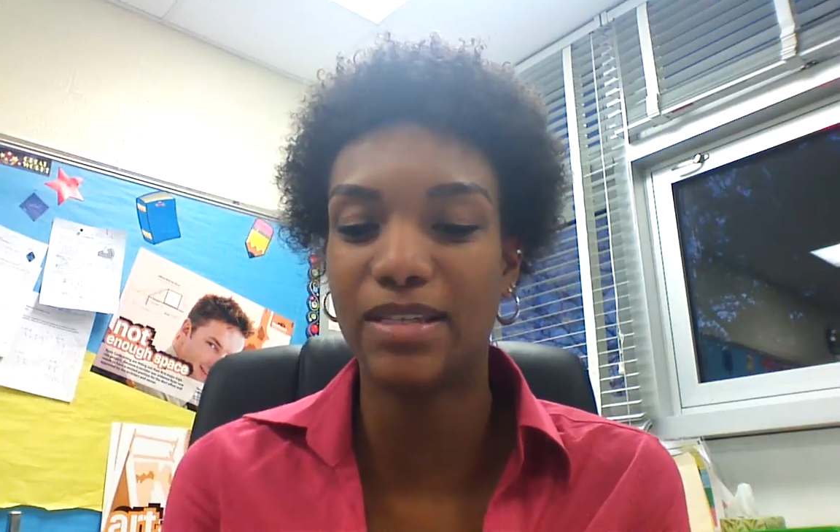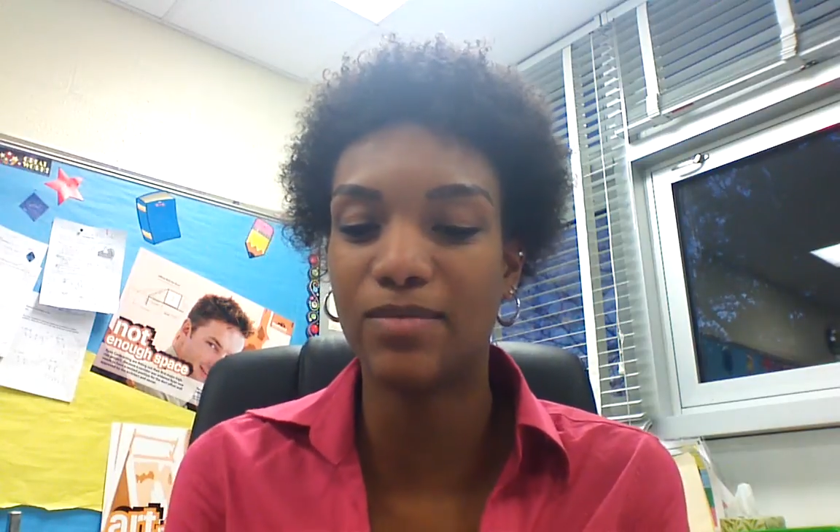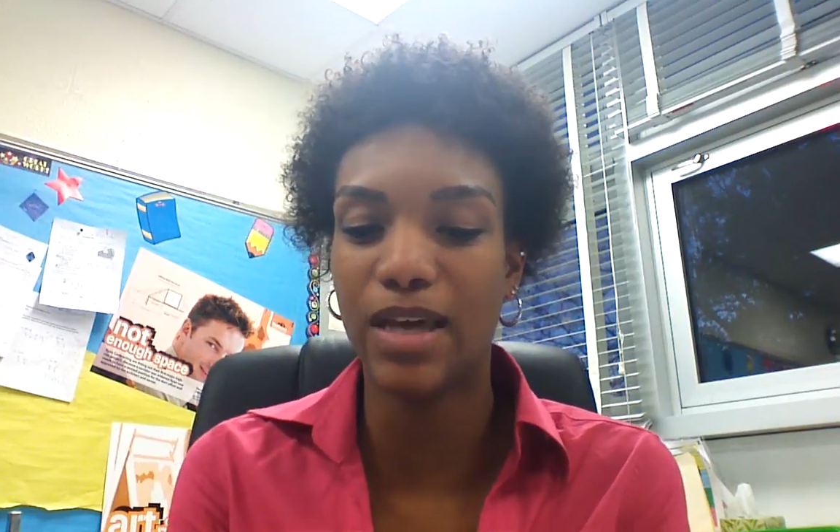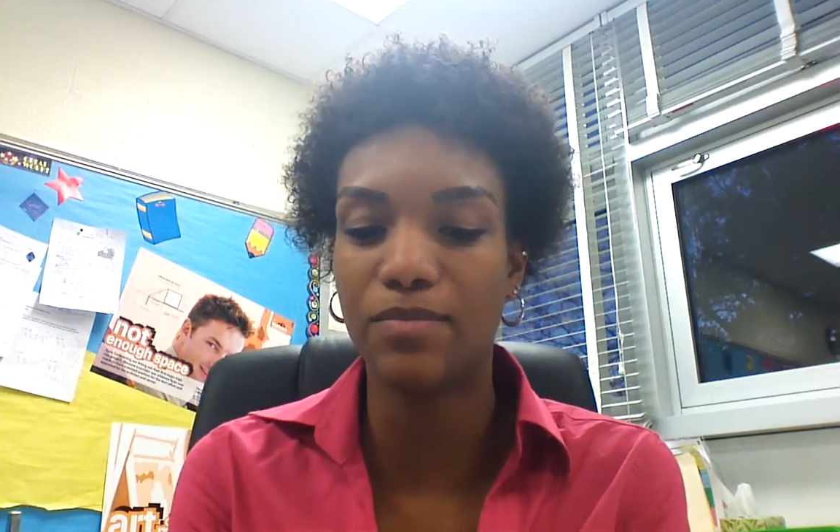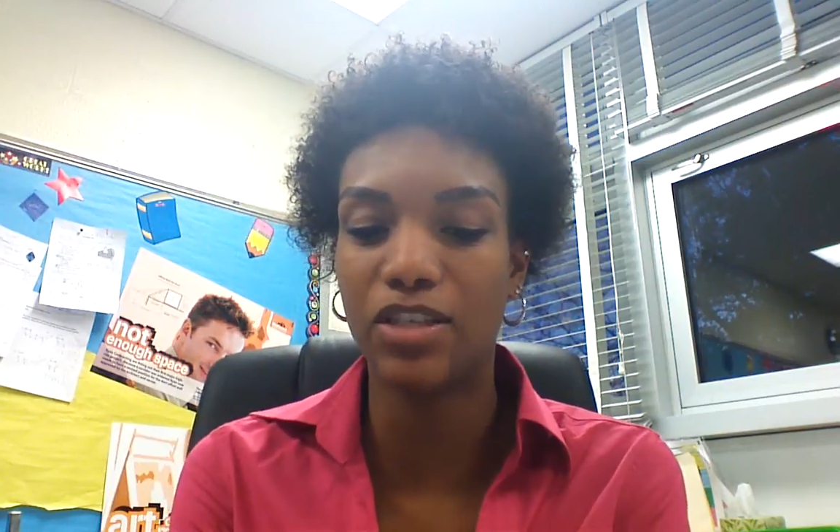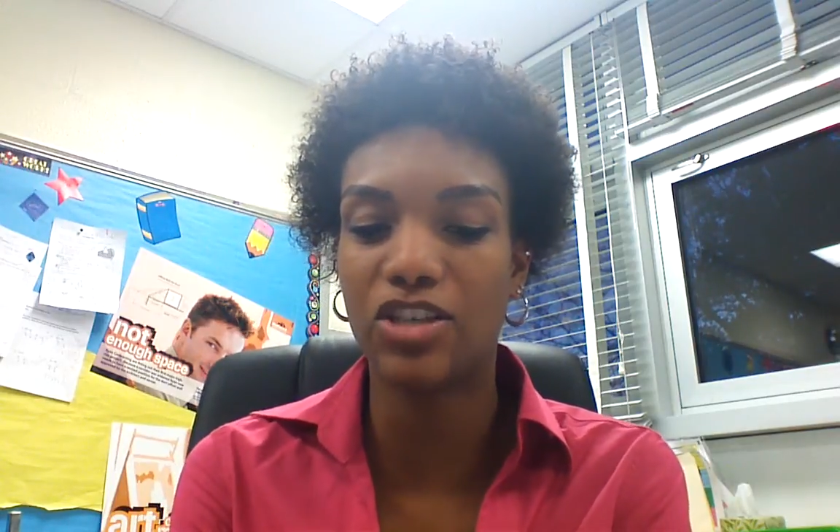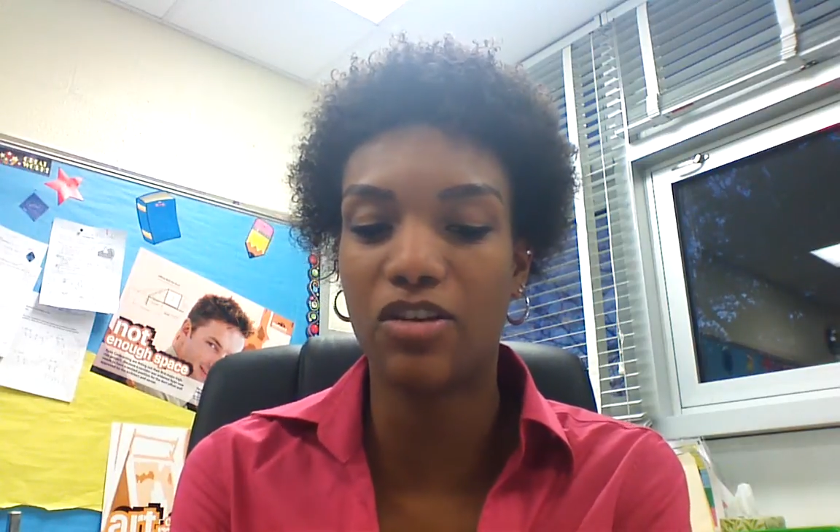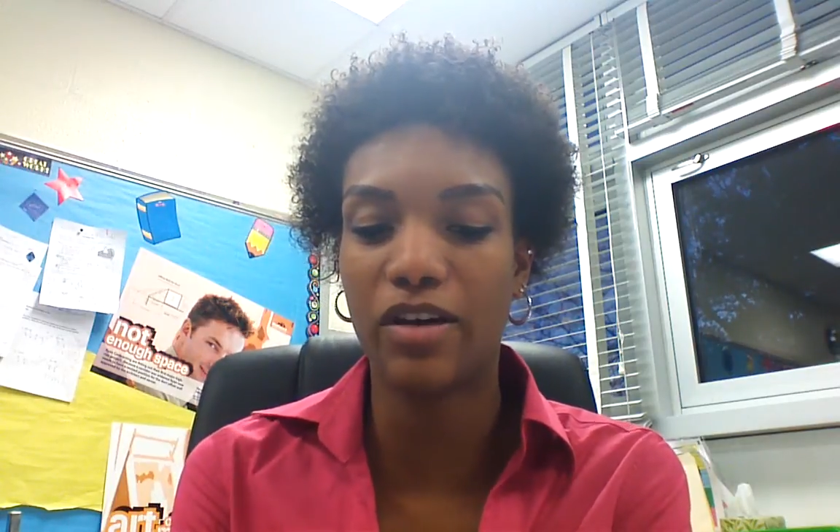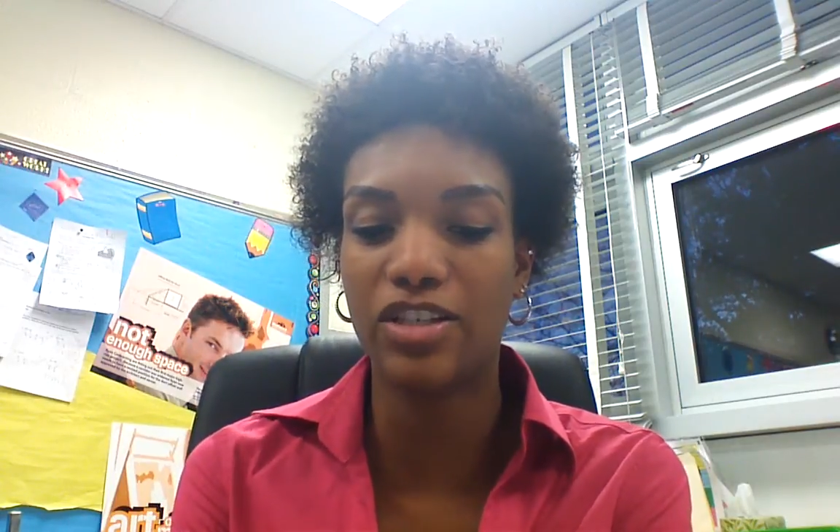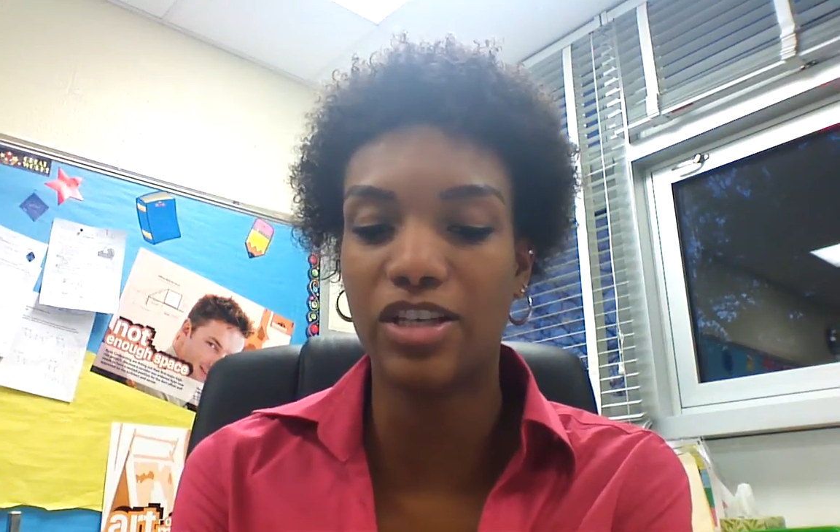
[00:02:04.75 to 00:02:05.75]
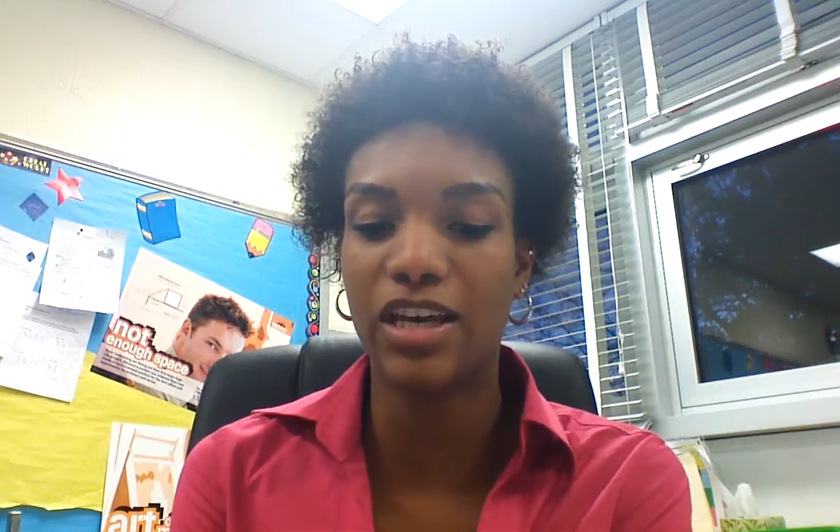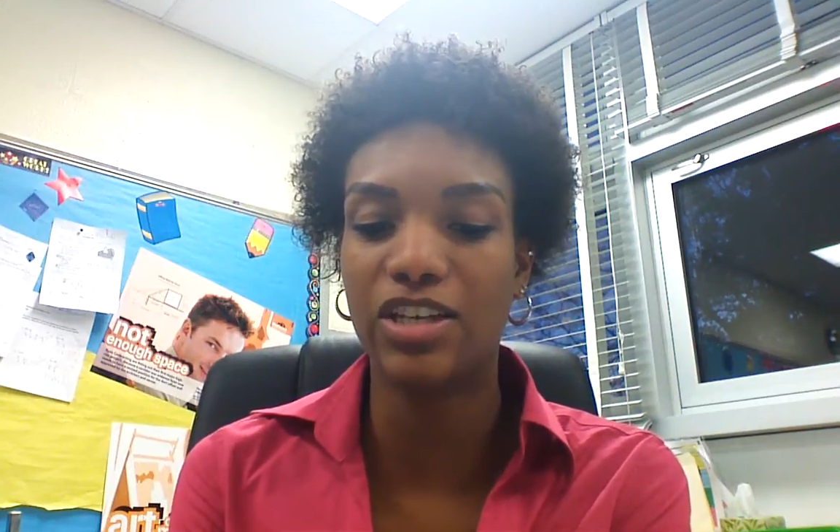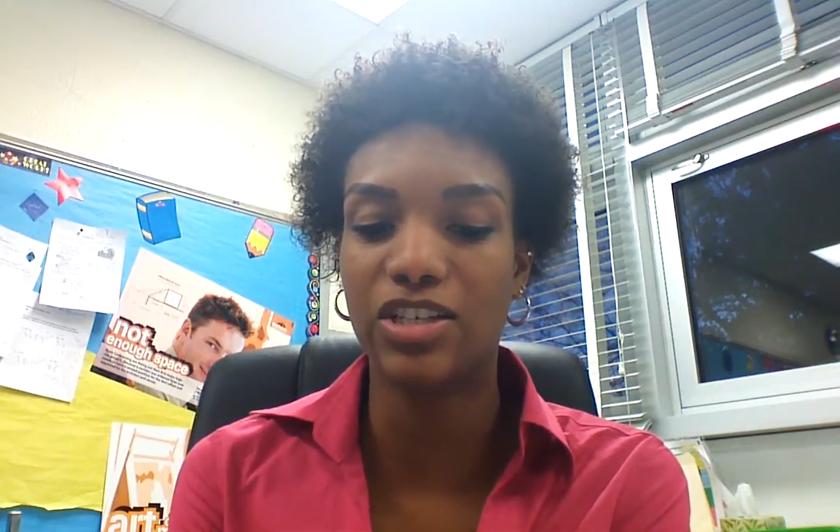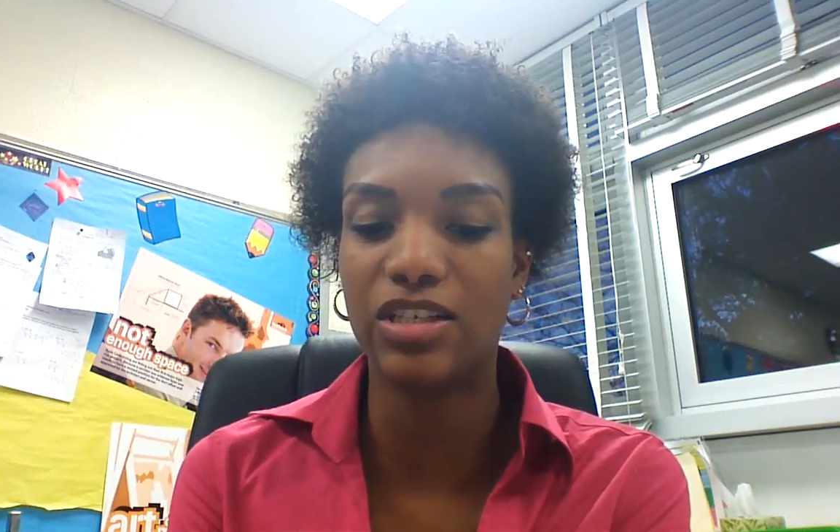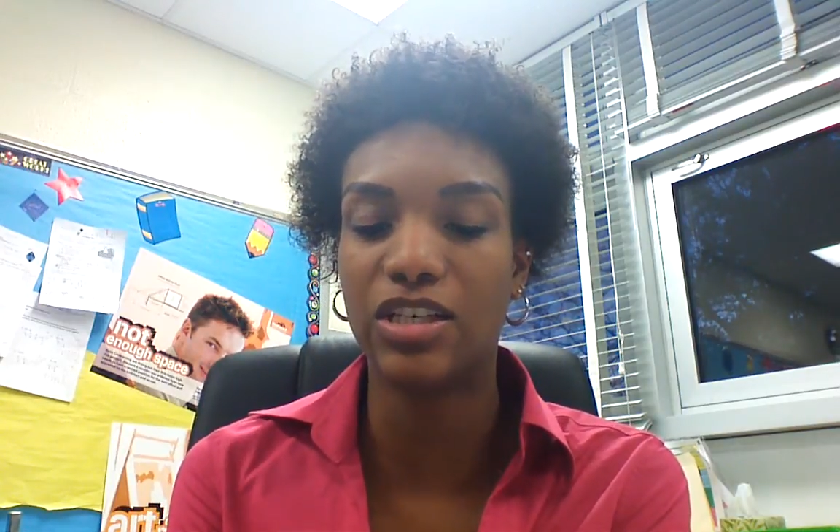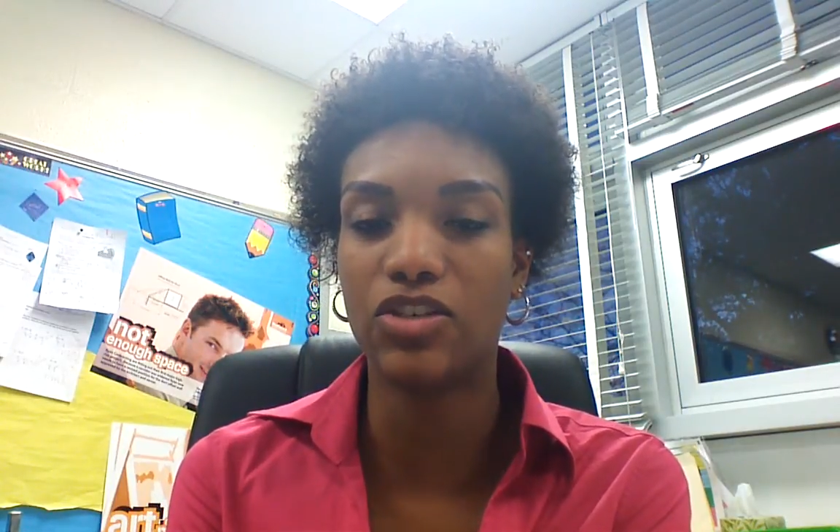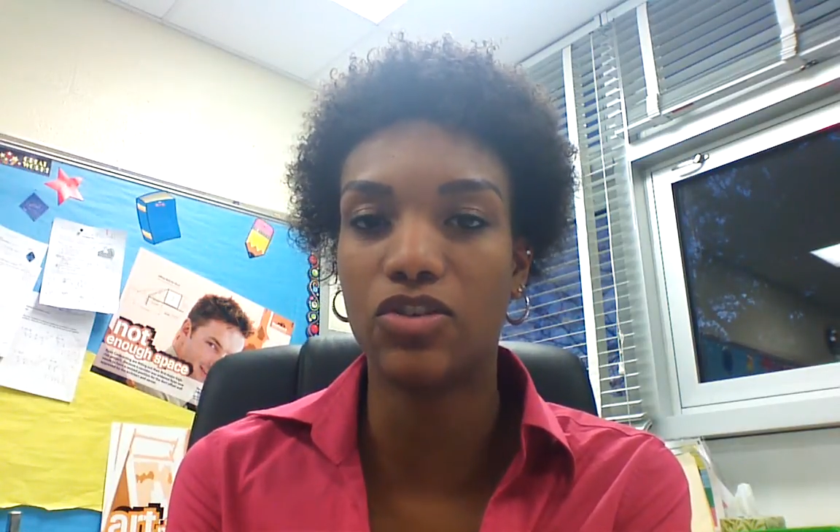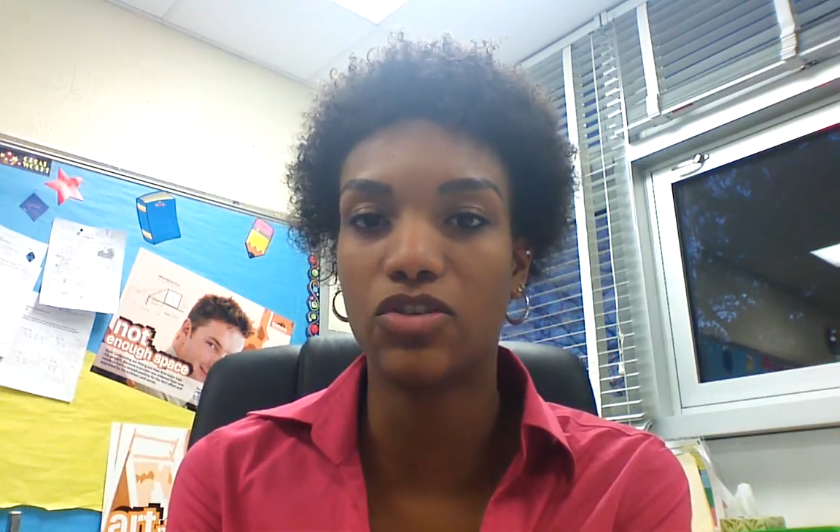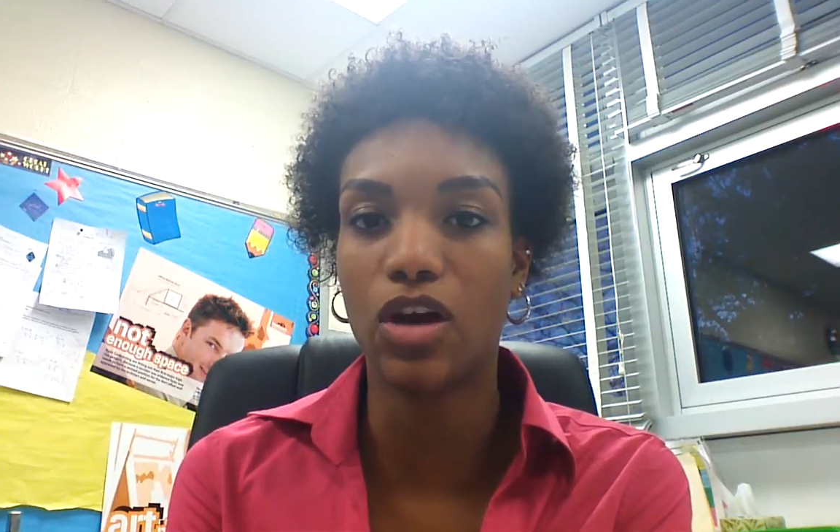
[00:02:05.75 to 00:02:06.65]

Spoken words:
sometimes the general education teachers